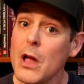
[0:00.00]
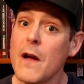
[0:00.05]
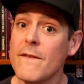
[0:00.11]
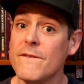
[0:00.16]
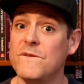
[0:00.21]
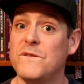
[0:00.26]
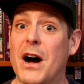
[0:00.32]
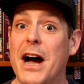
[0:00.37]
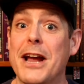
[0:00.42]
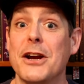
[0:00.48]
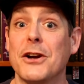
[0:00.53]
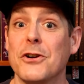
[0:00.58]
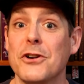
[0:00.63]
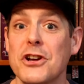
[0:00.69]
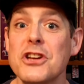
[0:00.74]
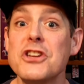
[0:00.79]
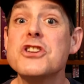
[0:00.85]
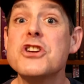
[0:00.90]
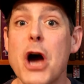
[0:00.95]

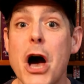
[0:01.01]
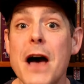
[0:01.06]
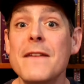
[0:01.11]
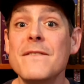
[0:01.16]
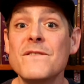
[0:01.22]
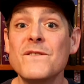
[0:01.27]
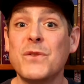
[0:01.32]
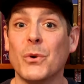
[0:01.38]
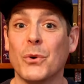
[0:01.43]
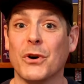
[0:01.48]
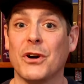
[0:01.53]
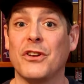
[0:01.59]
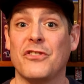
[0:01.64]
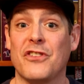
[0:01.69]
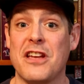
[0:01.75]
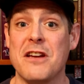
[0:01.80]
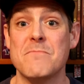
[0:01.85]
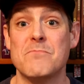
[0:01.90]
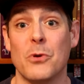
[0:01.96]
fired a gun, for
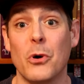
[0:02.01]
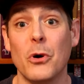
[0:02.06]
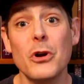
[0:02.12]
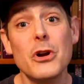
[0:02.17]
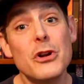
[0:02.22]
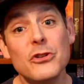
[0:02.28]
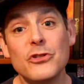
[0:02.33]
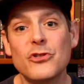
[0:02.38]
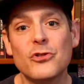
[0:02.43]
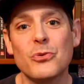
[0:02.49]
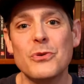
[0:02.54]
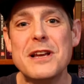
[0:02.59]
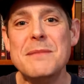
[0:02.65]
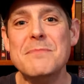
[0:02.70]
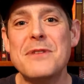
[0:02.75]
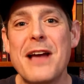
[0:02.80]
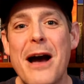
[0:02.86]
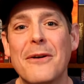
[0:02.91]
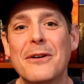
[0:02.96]
example,
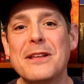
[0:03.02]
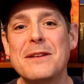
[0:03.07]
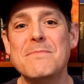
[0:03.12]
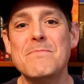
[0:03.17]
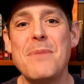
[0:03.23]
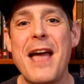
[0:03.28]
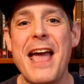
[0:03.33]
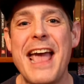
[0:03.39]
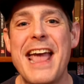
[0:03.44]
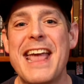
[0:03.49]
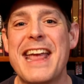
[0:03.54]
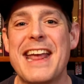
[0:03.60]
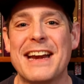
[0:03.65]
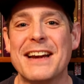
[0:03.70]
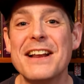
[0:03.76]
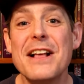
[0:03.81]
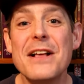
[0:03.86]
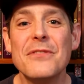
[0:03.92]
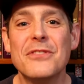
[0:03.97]
screamed out in
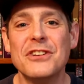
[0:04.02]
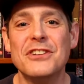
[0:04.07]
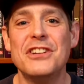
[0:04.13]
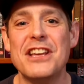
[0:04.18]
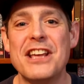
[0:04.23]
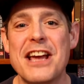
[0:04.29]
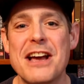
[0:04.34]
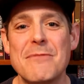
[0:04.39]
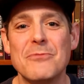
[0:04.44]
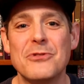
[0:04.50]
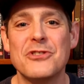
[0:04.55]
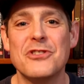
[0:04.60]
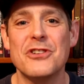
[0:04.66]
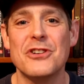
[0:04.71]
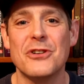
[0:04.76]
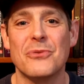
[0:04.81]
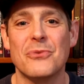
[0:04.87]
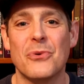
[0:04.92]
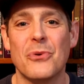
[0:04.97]
pain, the DM's
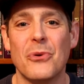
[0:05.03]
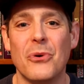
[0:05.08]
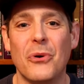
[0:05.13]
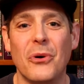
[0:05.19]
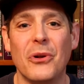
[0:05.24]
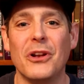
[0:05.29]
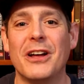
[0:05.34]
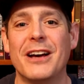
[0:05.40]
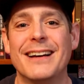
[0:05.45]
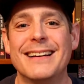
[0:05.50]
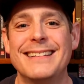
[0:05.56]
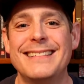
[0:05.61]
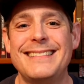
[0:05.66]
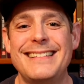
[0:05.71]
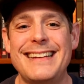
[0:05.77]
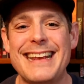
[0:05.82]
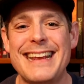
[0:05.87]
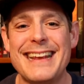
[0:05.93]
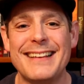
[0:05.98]
gonna roll a
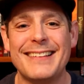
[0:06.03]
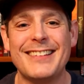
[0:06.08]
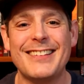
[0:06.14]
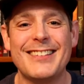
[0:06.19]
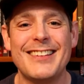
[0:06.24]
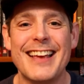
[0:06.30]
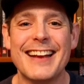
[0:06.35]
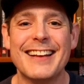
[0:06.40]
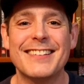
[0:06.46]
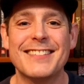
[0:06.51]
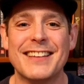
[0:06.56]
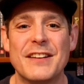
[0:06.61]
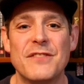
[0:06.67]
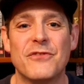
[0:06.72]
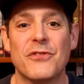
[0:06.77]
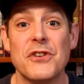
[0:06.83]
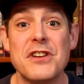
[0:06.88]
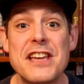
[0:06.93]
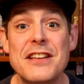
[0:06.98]
D6,
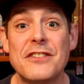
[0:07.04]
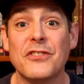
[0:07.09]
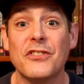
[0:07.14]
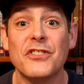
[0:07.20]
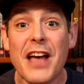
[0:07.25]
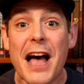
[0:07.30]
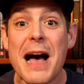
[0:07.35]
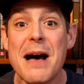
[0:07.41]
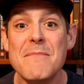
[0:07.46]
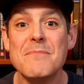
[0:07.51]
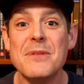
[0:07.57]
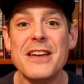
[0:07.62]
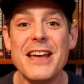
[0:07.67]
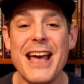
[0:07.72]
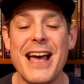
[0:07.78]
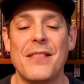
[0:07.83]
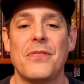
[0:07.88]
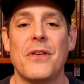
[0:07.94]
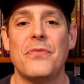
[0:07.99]
and for each zombie
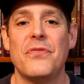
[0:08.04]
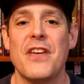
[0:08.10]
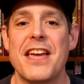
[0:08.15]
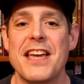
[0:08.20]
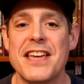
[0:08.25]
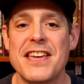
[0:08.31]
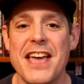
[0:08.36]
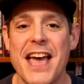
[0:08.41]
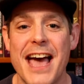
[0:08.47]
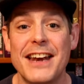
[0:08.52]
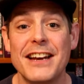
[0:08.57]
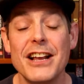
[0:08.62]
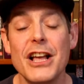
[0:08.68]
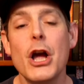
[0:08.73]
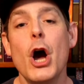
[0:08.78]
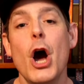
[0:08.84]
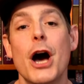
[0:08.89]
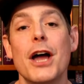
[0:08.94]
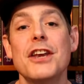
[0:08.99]
head that they get,
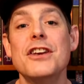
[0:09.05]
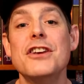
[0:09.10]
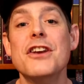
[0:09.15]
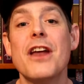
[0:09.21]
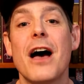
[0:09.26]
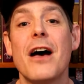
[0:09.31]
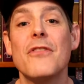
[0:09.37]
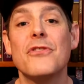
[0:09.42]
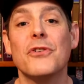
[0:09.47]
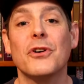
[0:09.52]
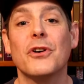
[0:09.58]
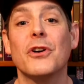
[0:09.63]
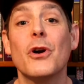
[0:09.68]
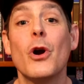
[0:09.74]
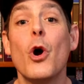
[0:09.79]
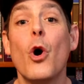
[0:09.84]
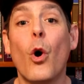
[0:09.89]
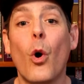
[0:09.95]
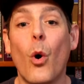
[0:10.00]

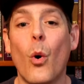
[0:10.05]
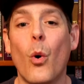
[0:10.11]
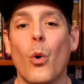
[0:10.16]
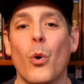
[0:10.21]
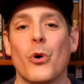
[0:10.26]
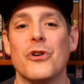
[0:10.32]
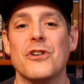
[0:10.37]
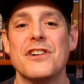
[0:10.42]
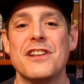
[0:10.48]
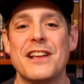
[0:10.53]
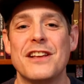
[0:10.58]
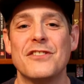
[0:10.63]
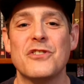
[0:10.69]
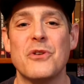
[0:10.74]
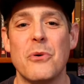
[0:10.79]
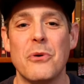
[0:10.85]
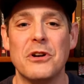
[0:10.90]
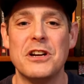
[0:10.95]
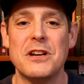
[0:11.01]
another horde is
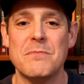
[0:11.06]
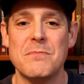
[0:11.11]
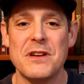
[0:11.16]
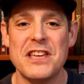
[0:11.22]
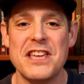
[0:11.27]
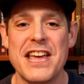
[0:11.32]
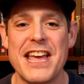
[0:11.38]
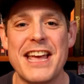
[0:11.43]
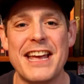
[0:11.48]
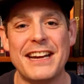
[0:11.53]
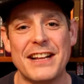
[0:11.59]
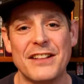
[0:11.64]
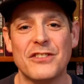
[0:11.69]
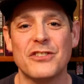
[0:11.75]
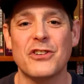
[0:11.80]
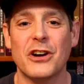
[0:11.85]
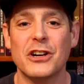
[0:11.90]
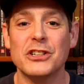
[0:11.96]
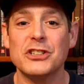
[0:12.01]
going to begin
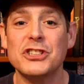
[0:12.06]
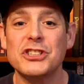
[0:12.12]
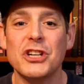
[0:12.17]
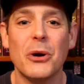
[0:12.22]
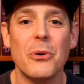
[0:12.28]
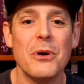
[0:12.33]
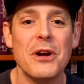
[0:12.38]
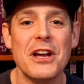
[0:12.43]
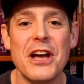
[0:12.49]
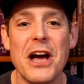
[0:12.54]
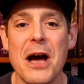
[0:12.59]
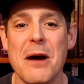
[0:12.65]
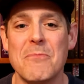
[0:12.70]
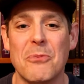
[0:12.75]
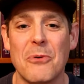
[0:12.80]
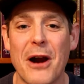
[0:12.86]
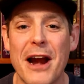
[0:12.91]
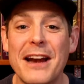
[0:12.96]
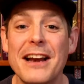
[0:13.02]
and start showing
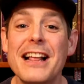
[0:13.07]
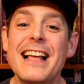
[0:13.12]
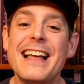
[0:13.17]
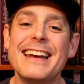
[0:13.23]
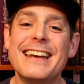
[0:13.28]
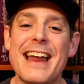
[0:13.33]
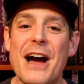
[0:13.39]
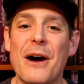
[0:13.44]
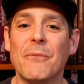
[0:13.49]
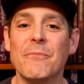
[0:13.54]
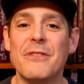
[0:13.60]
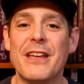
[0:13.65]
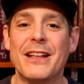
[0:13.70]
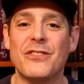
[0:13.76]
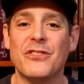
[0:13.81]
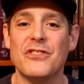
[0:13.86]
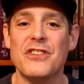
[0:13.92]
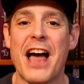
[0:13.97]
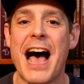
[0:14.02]
up, right? Now,
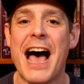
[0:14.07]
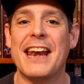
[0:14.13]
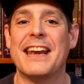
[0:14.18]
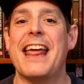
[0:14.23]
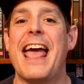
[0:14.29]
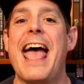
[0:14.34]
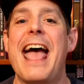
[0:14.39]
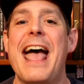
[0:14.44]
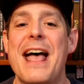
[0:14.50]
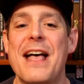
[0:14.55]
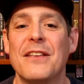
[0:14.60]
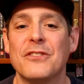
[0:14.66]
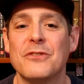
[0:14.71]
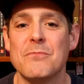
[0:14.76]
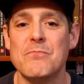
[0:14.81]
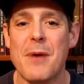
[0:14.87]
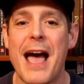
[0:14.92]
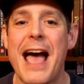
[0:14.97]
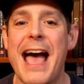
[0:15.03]
it's not
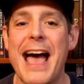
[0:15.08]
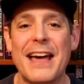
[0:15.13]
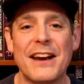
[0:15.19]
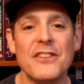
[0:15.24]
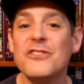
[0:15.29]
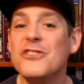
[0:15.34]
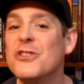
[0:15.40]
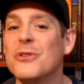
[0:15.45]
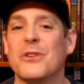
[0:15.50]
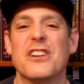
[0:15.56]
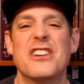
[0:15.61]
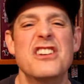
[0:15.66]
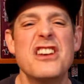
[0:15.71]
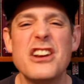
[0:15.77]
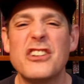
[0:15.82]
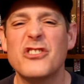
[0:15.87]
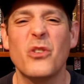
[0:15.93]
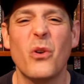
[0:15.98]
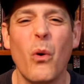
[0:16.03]
as bad as your
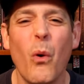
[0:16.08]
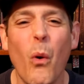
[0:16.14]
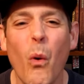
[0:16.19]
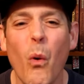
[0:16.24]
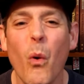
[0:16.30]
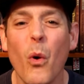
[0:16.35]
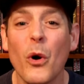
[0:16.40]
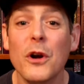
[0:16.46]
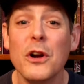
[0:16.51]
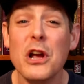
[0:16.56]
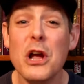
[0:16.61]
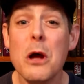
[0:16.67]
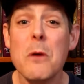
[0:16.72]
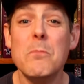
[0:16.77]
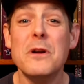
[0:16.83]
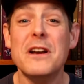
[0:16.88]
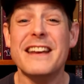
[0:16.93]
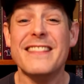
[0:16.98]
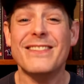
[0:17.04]
initial horde,
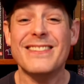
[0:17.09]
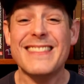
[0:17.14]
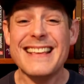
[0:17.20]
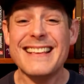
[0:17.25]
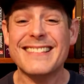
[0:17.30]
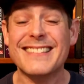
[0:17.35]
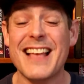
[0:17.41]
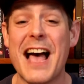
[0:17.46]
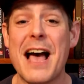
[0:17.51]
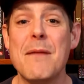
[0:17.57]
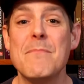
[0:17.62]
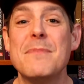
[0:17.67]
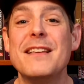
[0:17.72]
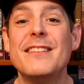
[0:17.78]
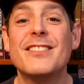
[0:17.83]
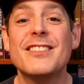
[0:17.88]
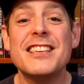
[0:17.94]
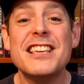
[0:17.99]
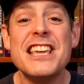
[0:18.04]
but these
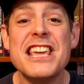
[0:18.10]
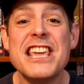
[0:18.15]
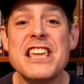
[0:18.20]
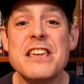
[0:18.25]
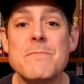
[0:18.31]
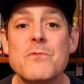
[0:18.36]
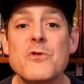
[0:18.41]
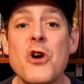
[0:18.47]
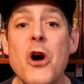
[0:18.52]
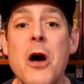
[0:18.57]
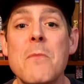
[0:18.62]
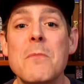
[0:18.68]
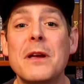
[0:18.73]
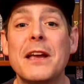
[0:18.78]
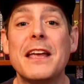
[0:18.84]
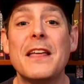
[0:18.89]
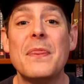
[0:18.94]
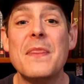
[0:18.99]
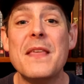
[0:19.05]
zombies keep
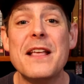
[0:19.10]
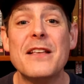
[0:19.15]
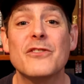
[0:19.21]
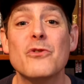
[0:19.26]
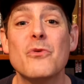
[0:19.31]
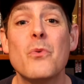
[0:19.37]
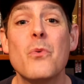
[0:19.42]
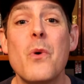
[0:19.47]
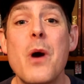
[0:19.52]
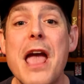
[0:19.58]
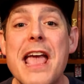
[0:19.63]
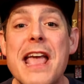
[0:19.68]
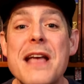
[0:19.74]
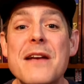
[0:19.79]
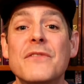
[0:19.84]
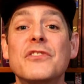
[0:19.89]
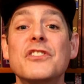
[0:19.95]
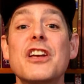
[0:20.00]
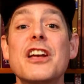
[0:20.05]
coming in these
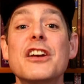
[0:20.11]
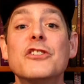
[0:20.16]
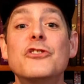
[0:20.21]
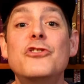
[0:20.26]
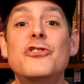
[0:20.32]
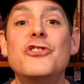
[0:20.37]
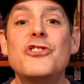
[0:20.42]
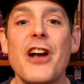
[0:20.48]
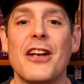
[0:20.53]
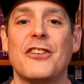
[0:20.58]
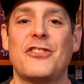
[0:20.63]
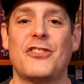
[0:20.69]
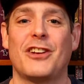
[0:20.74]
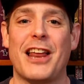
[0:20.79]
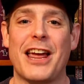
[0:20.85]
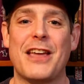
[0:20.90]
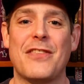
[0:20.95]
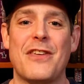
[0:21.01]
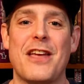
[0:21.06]
waves, just
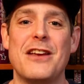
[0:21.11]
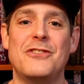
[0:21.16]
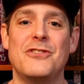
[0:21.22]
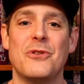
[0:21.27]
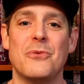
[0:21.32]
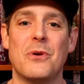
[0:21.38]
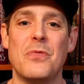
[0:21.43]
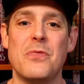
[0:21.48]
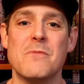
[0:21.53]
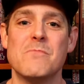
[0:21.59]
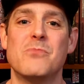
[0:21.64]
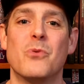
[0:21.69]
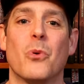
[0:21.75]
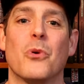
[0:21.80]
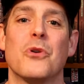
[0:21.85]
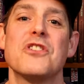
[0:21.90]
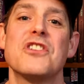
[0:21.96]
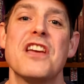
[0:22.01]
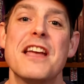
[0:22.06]
like they do in the
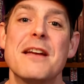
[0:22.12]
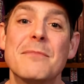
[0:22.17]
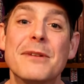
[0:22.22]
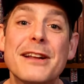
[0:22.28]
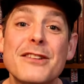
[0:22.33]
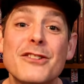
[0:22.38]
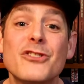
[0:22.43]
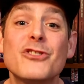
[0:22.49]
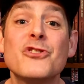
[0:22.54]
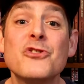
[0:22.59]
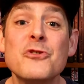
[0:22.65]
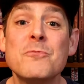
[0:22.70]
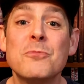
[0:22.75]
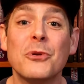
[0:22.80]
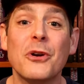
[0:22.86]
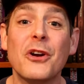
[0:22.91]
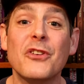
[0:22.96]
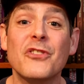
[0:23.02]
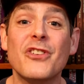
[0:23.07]
board game, and it's
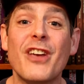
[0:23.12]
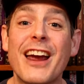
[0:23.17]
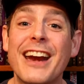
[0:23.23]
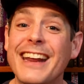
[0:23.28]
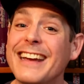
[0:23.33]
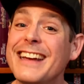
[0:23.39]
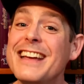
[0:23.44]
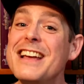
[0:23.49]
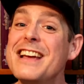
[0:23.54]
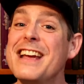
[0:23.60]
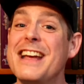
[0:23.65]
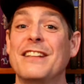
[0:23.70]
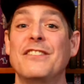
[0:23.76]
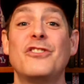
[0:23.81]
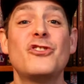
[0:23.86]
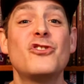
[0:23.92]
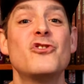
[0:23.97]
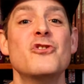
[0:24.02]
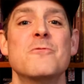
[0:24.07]
super exciting
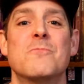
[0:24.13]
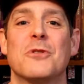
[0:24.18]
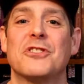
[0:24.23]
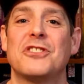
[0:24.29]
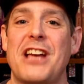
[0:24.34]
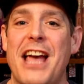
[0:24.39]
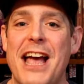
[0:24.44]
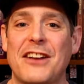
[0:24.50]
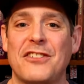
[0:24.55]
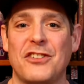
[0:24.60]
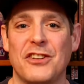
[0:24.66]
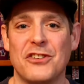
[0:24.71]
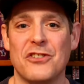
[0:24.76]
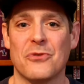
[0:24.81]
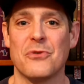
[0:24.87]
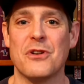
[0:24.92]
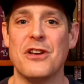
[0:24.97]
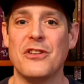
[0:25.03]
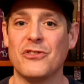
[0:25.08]
and super taxing
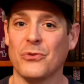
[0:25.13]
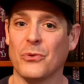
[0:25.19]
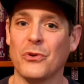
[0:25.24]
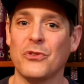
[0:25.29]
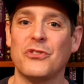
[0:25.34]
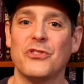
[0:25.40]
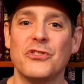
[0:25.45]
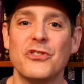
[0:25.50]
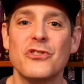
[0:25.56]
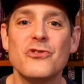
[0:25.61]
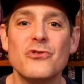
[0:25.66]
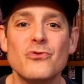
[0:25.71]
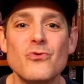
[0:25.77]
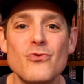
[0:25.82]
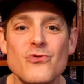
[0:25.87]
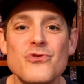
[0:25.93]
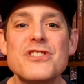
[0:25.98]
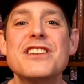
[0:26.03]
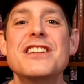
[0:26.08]
to resources. It's
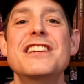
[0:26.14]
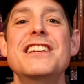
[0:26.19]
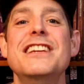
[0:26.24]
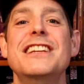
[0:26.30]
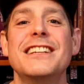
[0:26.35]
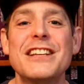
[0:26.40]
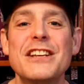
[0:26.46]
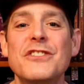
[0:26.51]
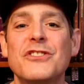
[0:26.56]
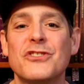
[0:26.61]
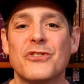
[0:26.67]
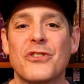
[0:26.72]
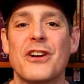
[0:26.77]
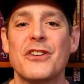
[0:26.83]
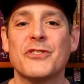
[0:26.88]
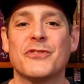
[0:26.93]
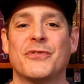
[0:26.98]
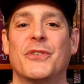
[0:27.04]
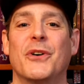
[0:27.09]
really
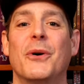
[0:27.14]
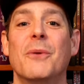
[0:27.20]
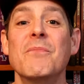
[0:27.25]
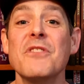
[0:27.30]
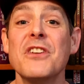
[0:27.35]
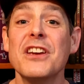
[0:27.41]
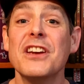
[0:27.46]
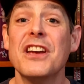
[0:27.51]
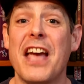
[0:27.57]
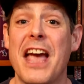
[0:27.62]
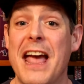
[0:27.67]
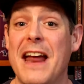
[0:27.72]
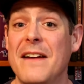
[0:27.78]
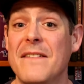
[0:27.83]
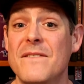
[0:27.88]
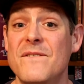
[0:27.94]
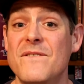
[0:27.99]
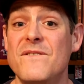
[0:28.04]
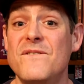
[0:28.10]
stressful
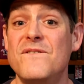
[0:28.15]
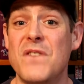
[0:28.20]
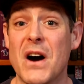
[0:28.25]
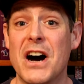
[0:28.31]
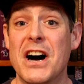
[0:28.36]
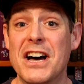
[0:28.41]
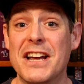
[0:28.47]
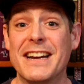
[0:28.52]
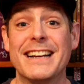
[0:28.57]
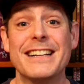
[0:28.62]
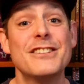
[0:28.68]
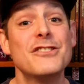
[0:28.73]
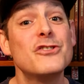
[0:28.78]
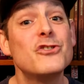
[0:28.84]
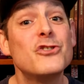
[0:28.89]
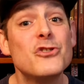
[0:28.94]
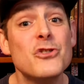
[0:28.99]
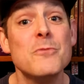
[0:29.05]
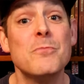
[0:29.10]
and fun. I
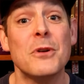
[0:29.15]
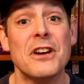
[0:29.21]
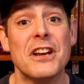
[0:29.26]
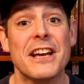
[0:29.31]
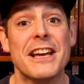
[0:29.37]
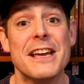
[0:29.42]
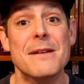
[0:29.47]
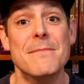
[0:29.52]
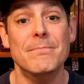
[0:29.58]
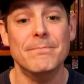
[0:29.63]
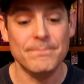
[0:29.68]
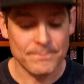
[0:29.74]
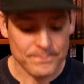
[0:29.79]
super dig it.